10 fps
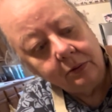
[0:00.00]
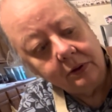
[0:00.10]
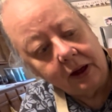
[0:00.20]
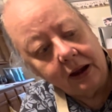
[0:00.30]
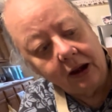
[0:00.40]

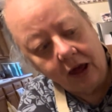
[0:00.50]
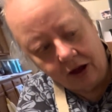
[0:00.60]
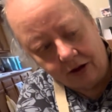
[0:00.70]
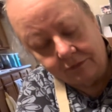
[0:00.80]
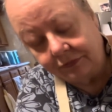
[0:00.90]
and
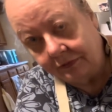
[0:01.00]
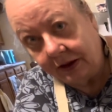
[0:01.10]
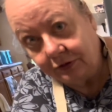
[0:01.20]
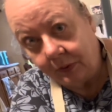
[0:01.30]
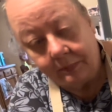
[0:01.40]
love. And
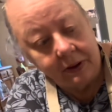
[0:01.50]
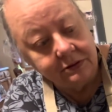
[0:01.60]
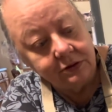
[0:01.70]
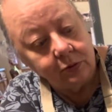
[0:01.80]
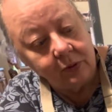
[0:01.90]
that's what my
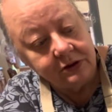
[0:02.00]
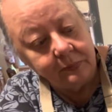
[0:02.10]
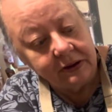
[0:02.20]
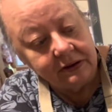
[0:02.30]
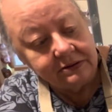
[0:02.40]
secret
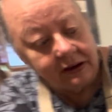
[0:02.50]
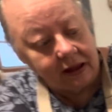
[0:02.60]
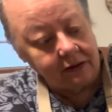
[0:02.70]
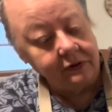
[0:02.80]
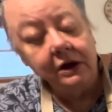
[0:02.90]
recipe is,
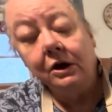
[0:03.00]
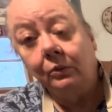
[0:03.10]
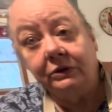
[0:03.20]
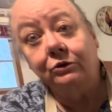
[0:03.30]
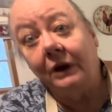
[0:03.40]
love.
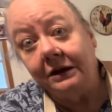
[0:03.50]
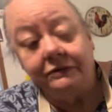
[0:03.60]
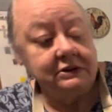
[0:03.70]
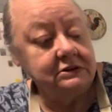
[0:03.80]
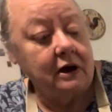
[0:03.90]
With gravy,
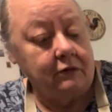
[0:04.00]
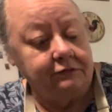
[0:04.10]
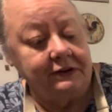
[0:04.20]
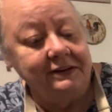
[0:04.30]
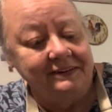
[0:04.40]
it's
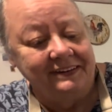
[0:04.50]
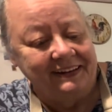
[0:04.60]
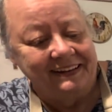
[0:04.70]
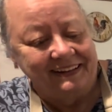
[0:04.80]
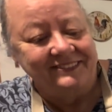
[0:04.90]
coffee.
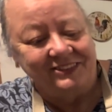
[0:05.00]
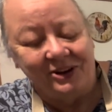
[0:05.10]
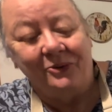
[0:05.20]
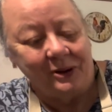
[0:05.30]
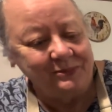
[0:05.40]
If you
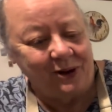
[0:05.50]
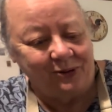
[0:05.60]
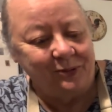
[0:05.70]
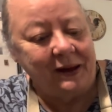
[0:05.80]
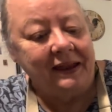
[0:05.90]
know what I'm
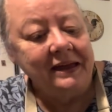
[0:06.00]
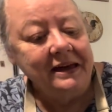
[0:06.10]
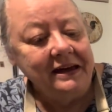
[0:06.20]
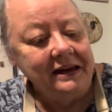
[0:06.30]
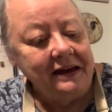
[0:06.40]
talking about.
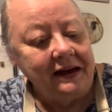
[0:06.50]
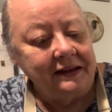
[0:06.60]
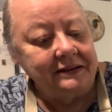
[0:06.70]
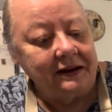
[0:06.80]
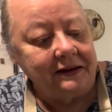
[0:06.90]

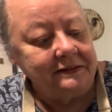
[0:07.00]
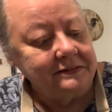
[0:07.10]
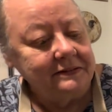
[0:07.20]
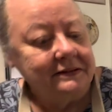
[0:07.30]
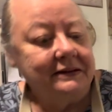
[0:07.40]
And
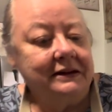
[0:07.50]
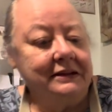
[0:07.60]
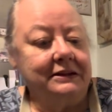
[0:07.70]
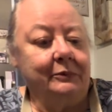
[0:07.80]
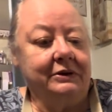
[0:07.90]

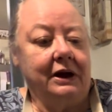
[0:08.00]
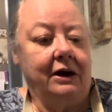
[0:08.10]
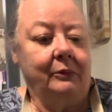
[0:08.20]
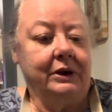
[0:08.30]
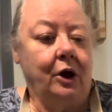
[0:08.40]
then
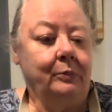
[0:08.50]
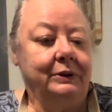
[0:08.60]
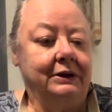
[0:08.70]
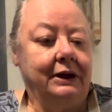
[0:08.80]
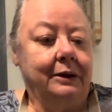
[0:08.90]
we open
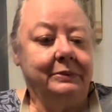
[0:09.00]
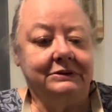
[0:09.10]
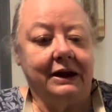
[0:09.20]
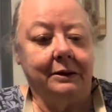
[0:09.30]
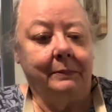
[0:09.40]
it up. It's
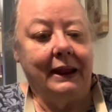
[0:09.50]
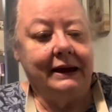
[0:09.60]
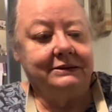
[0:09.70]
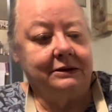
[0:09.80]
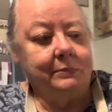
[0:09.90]
got a
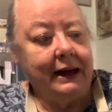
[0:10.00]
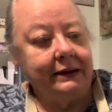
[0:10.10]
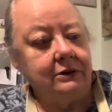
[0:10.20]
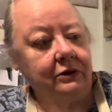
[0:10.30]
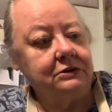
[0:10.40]
plastic
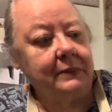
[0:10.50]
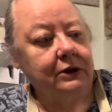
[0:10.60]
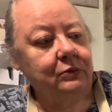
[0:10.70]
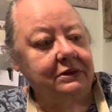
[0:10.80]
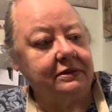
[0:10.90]
binding on it. It's made
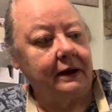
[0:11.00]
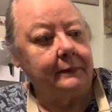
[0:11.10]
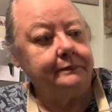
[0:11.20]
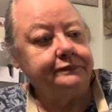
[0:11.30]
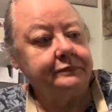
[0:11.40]
with
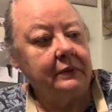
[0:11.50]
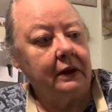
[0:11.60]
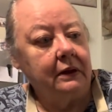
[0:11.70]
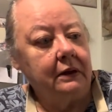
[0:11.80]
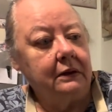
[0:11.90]

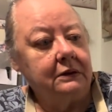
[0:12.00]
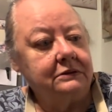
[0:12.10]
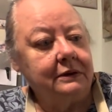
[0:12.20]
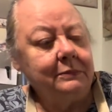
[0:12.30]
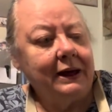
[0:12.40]

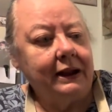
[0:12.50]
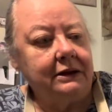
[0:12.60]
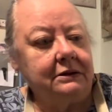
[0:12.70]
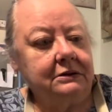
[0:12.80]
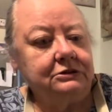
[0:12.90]
some kind
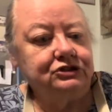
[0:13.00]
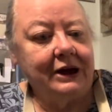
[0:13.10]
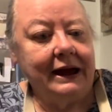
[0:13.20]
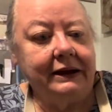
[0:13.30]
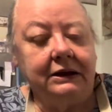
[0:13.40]
of
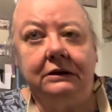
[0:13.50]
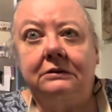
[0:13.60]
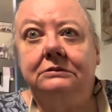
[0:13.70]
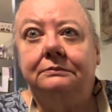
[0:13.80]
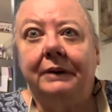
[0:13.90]
shiny
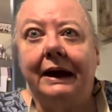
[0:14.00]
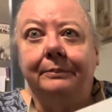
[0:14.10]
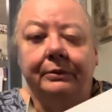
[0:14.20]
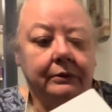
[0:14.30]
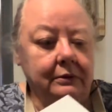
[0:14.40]

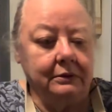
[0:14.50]
paper.